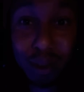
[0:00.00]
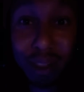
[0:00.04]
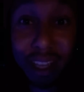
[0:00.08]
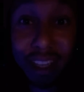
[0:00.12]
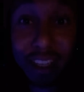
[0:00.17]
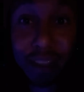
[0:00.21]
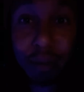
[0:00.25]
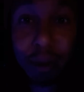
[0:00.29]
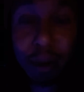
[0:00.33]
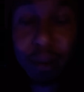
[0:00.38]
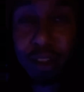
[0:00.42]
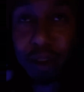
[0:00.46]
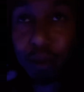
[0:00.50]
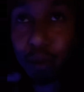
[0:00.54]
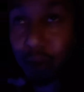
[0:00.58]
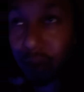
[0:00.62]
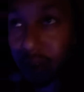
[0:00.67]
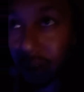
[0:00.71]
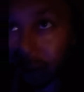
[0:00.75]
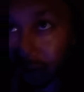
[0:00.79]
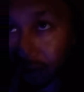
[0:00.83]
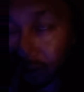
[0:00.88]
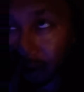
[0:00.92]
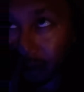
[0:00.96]
to and less about what you're
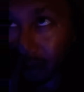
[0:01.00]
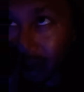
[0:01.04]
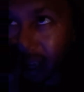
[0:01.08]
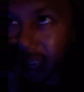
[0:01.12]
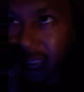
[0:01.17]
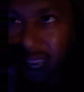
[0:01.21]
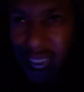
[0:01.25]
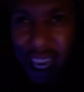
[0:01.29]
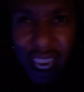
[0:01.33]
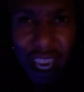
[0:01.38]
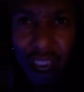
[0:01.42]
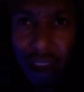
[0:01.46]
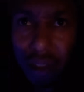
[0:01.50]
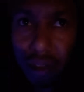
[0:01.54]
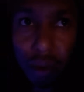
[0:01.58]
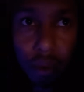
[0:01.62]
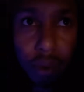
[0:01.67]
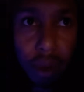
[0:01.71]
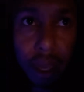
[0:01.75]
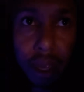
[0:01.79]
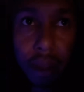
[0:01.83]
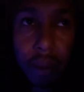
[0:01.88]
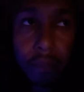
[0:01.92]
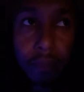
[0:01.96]
moving on from. Either
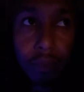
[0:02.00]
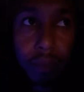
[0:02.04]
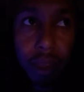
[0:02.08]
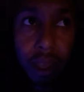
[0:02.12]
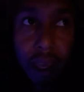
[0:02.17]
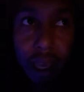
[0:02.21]
way,